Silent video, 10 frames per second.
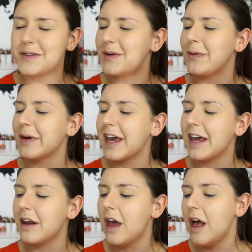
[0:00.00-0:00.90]
Studio
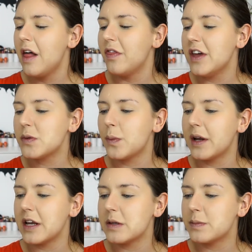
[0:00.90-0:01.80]
again. This
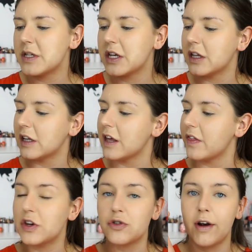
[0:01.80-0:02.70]
one is particularly
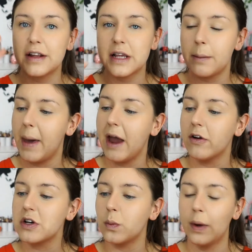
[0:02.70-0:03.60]
the
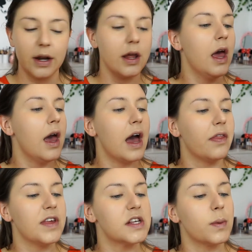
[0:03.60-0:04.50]
transparent one,
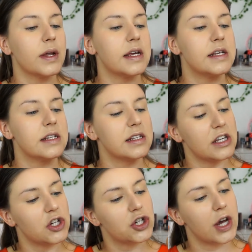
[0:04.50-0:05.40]
and this one is
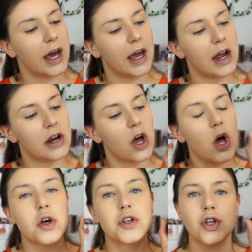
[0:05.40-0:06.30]
the shade
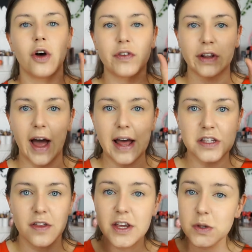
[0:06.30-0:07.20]
Soft Light.
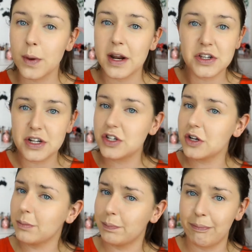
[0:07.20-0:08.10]
So this one is just
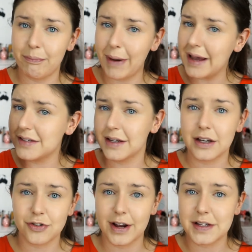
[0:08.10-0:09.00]
your
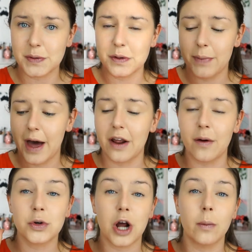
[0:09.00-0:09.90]
basic translucent
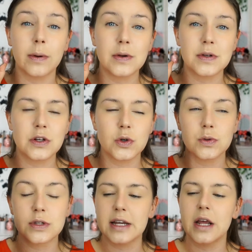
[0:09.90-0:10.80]
powder, which I'll be using to
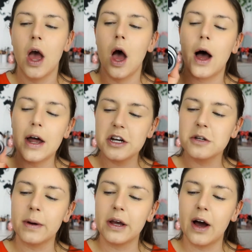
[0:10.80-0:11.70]
set under
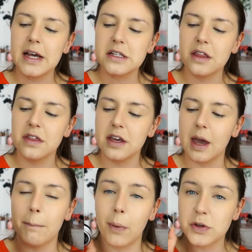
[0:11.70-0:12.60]
my eyes, I think,
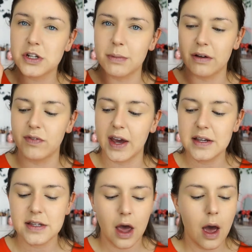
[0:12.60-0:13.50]
and most of my
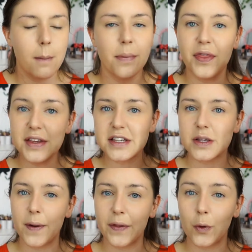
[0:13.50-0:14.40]
face. But this is
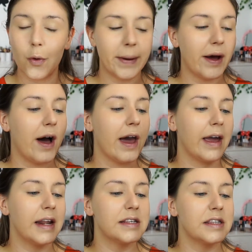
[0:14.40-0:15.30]
the one that caught my eye.
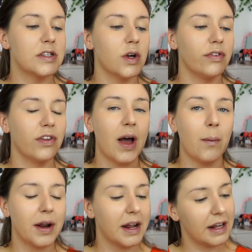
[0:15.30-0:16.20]
It is the Soft Light
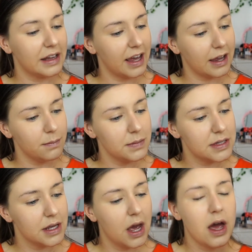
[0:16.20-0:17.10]
one. It
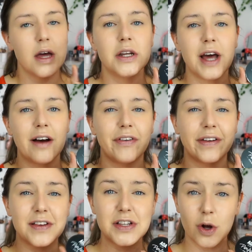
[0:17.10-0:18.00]
claims to have
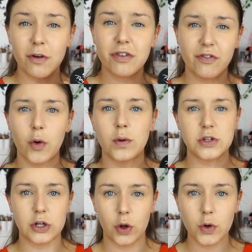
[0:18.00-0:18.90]
like this soft focus
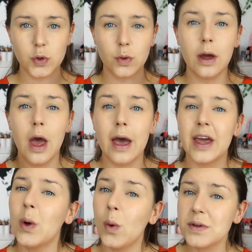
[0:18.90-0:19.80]
glow to it.
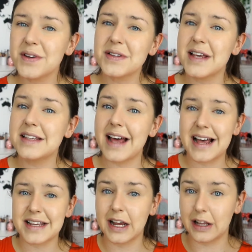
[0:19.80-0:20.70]
It also says it
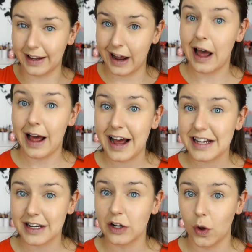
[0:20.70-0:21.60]

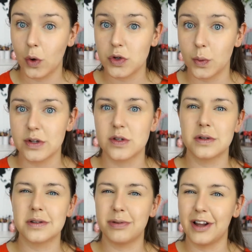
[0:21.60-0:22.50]
has a glow to it, so
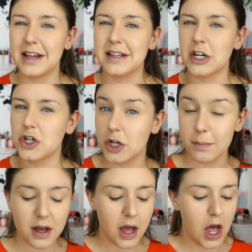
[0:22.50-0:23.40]
it implies like a
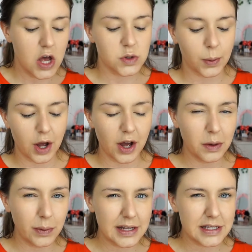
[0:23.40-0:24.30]
shimmer. So I kind
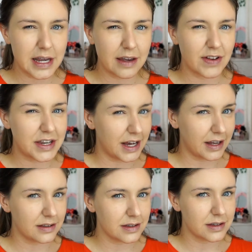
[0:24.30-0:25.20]
of want to see if it
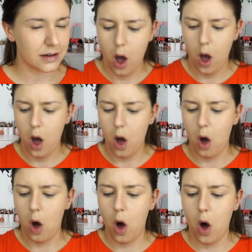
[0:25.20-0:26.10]
does.
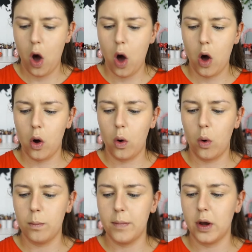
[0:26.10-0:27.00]

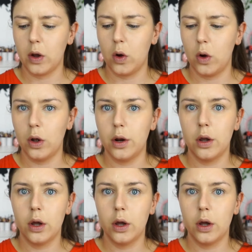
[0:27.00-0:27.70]
Oh my god.